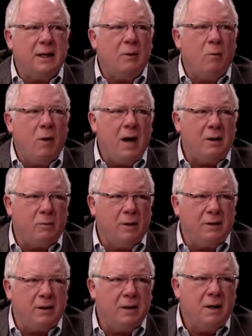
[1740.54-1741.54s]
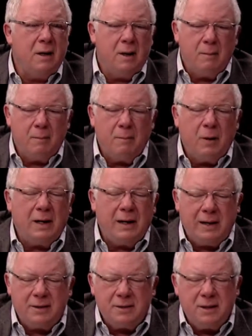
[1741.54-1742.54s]
they want with it, but
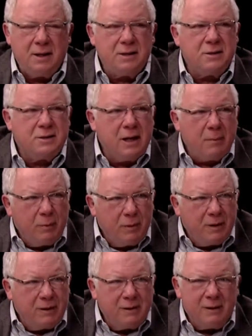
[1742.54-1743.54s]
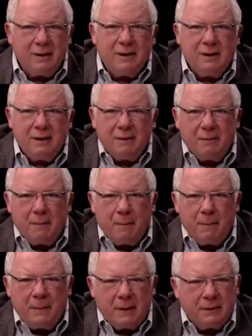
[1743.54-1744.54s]
it's in a separate
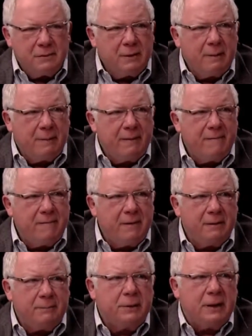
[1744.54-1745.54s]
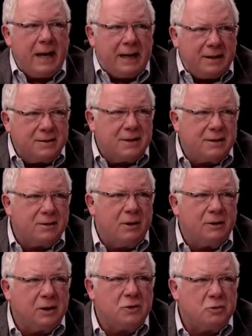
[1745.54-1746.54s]
a place. It's
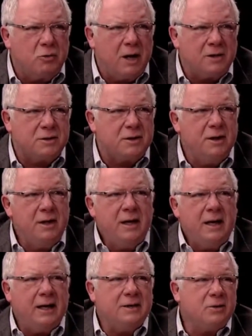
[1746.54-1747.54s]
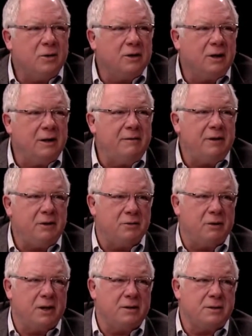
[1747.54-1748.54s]
called a trust, and it's called a living
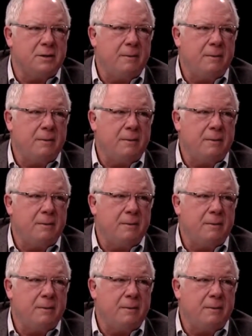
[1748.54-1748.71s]
trust.